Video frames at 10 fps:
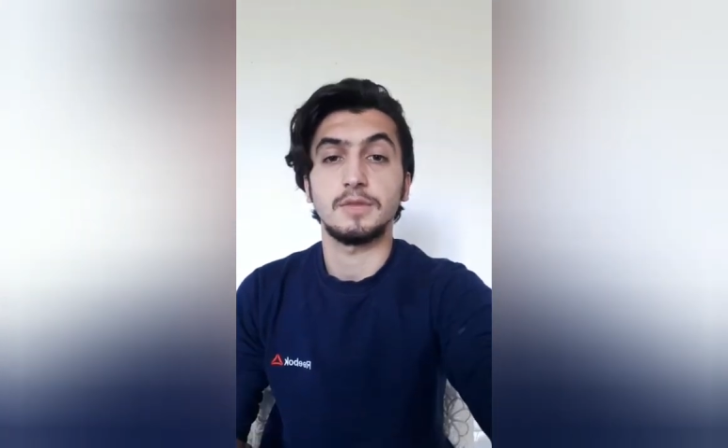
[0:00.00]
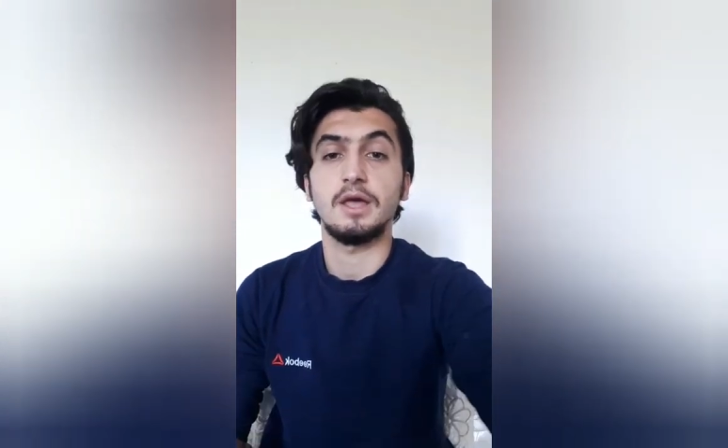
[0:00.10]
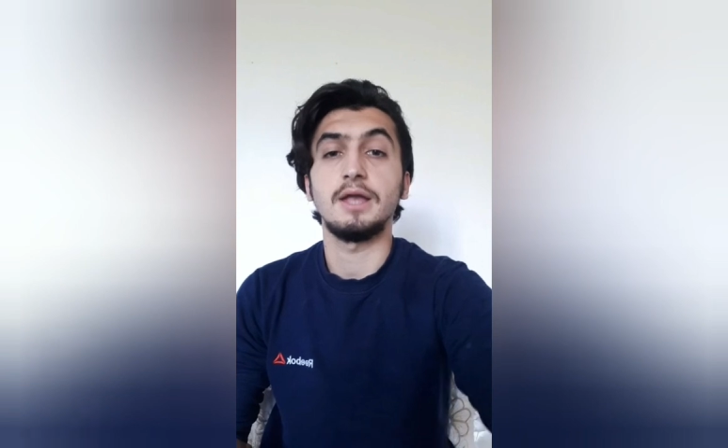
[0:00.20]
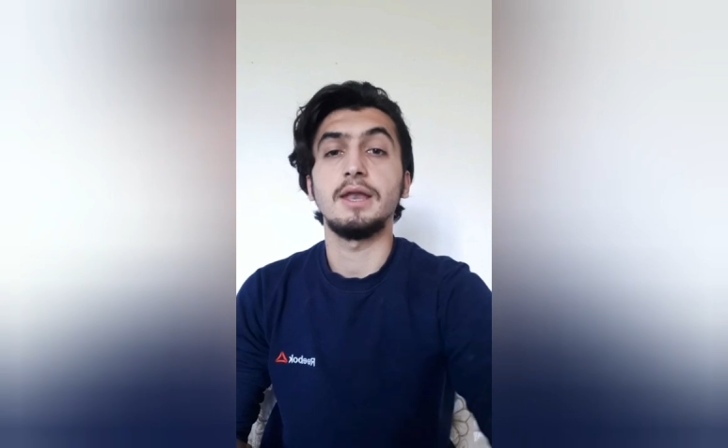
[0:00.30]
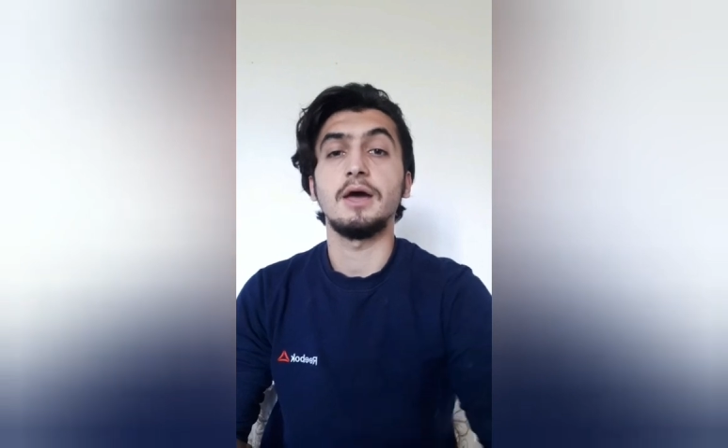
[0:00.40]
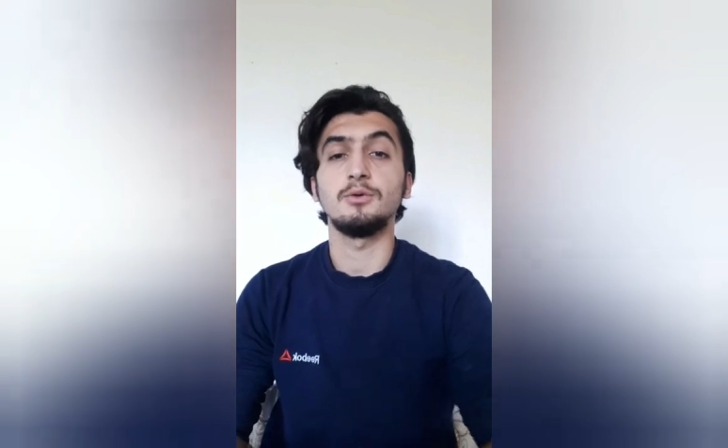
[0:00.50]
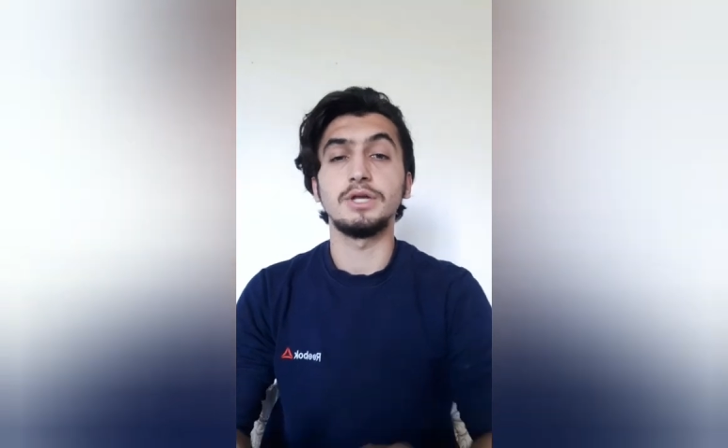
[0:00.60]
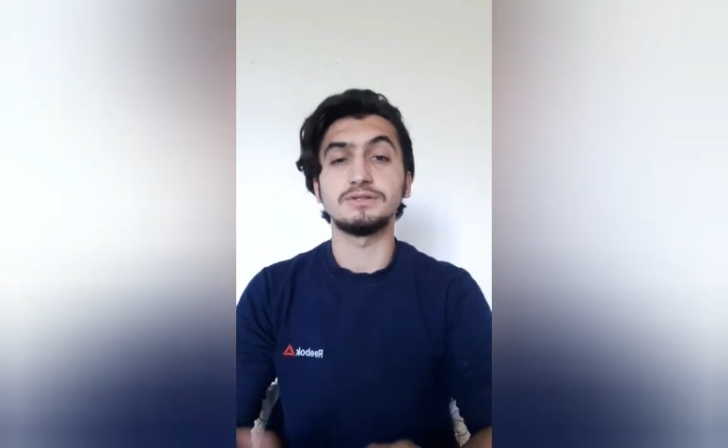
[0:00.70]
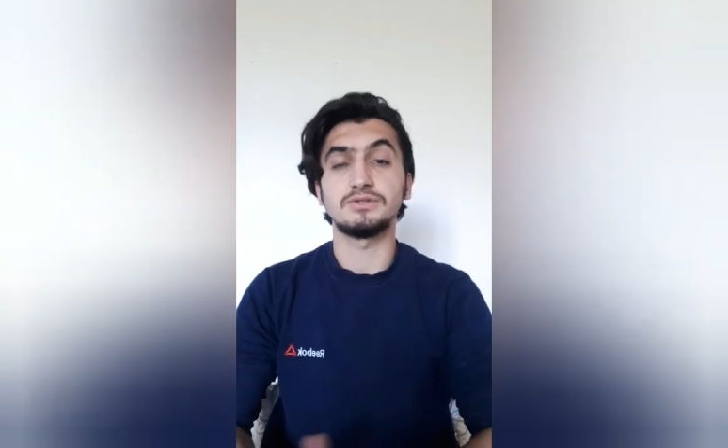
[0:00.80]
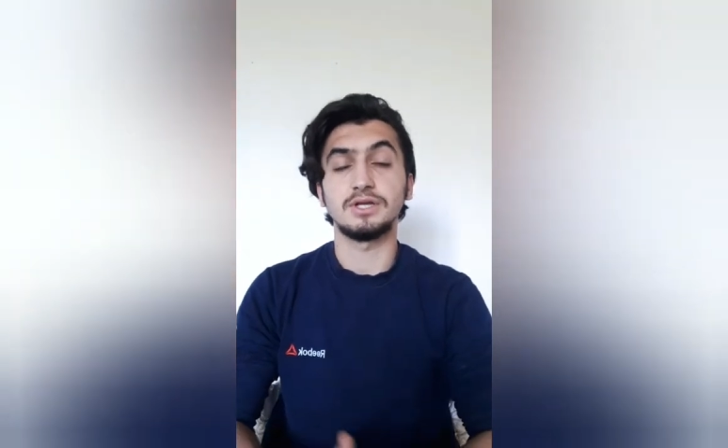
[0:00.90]
And now
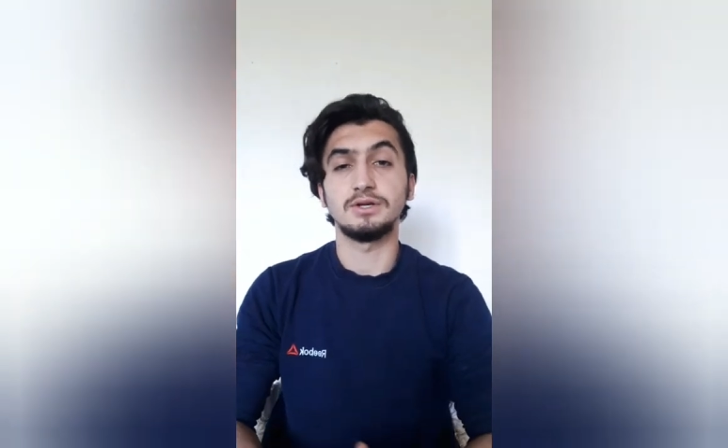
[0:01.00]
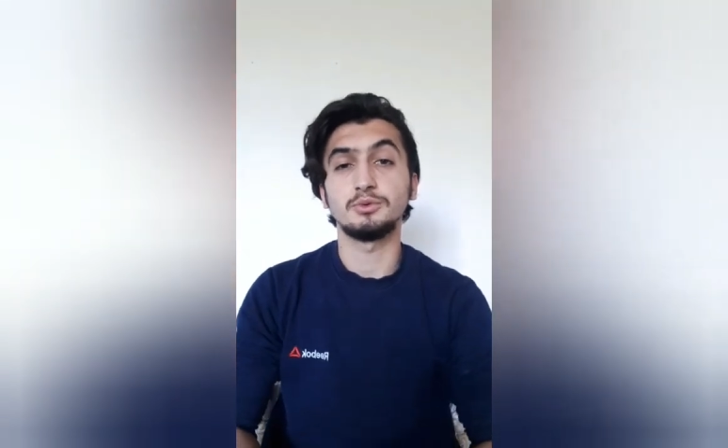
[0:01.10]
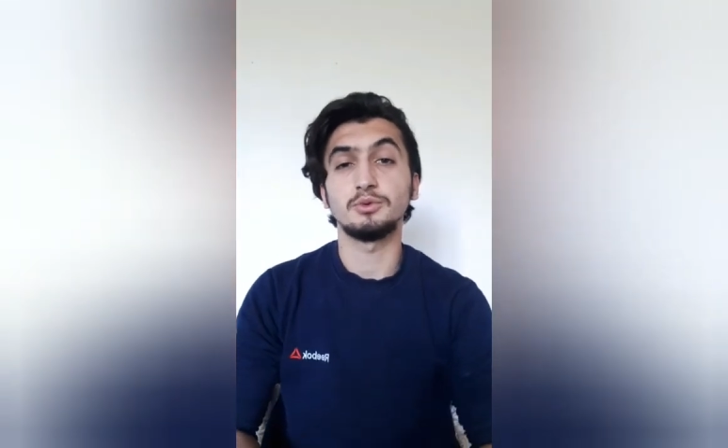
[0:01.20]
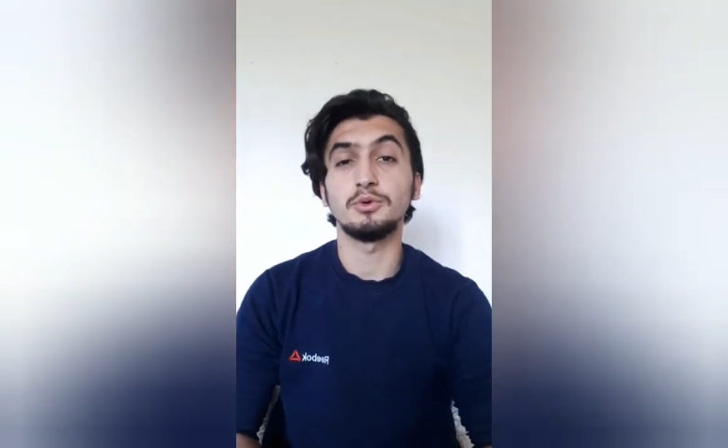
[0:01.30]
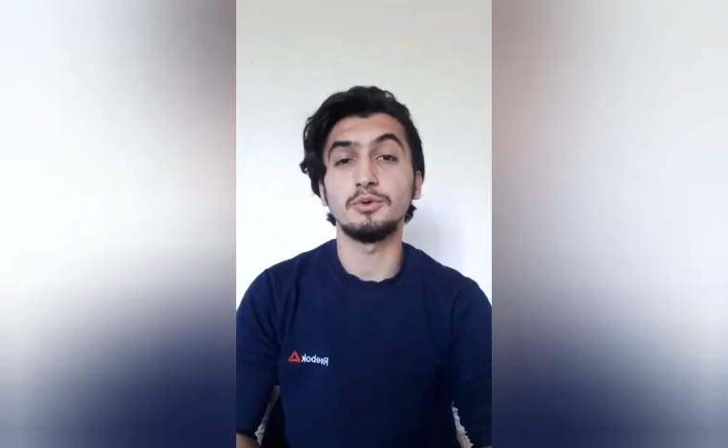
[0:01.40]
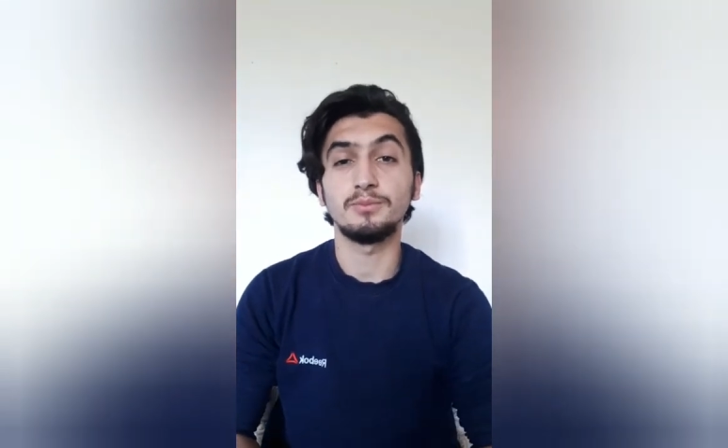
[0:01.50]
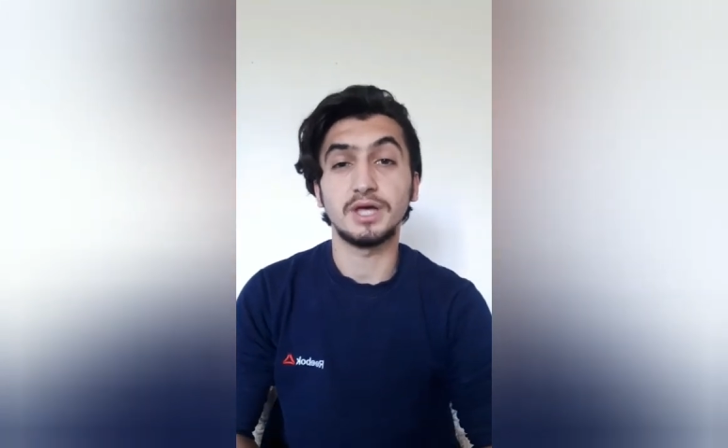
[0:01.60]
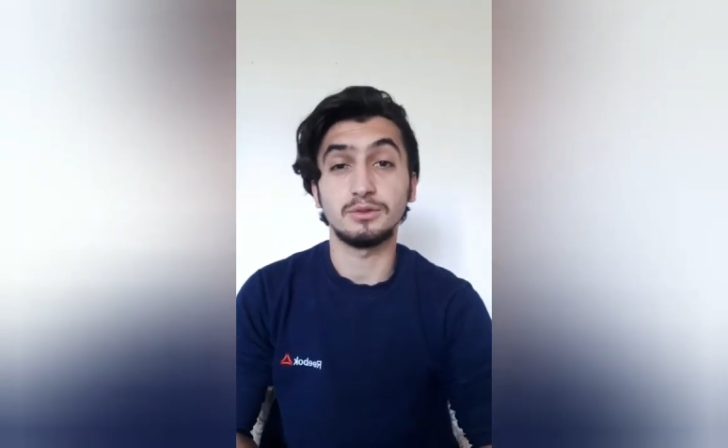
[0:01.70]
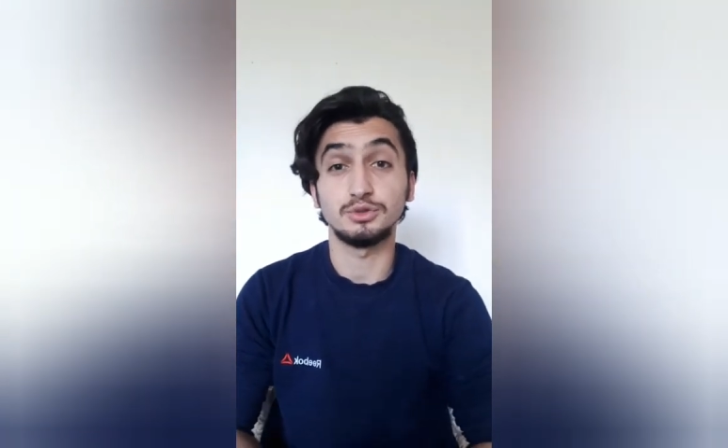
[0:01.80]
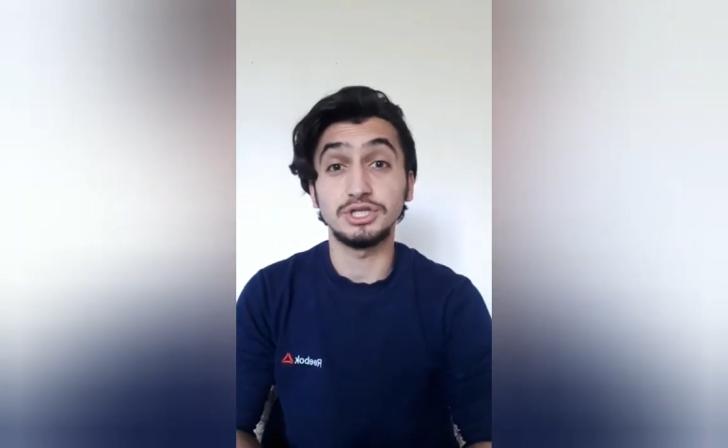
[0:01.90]
let's turn to know
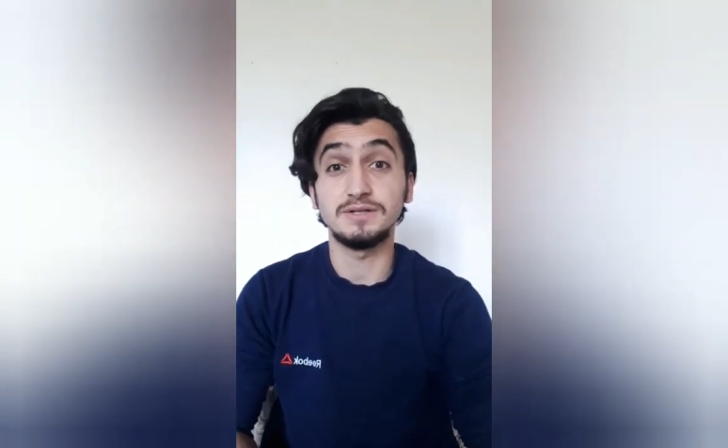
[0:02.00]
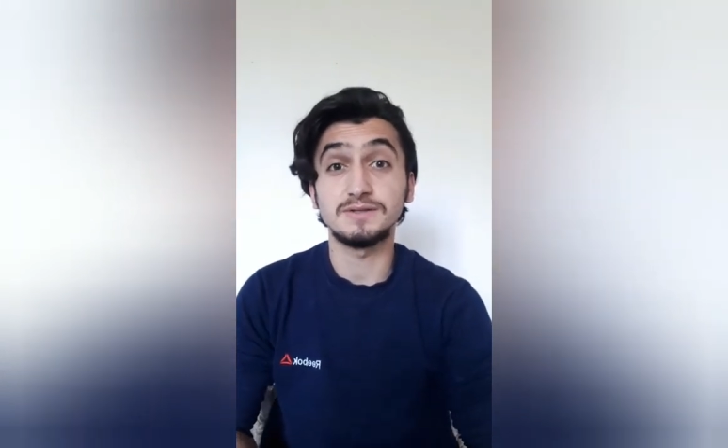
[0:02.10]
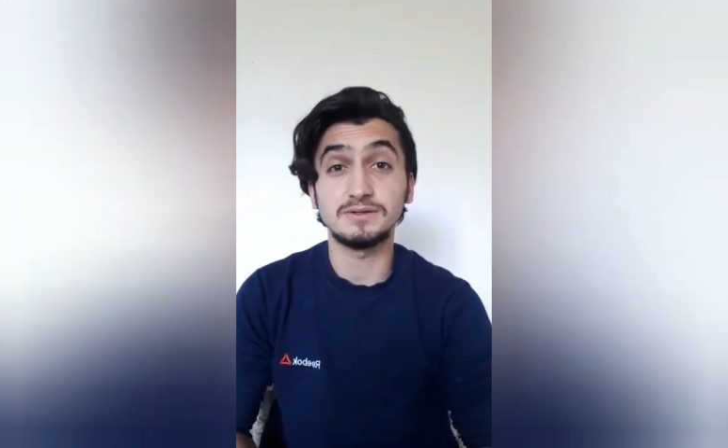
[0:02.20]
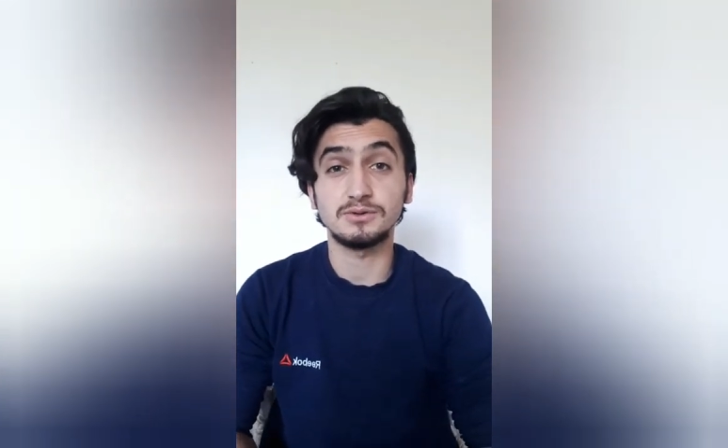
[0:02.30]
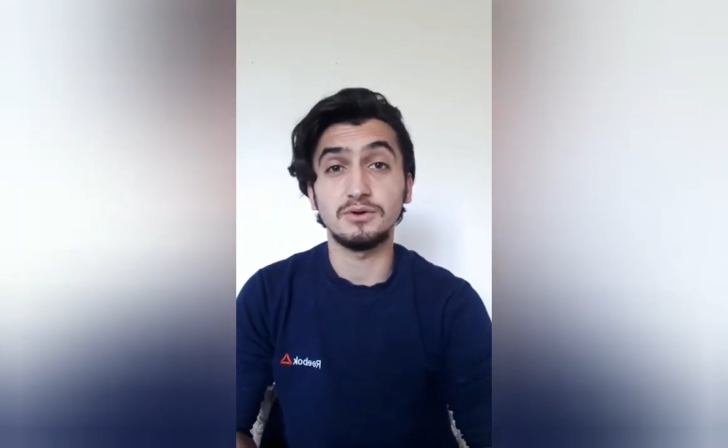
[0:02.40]
pathogenesis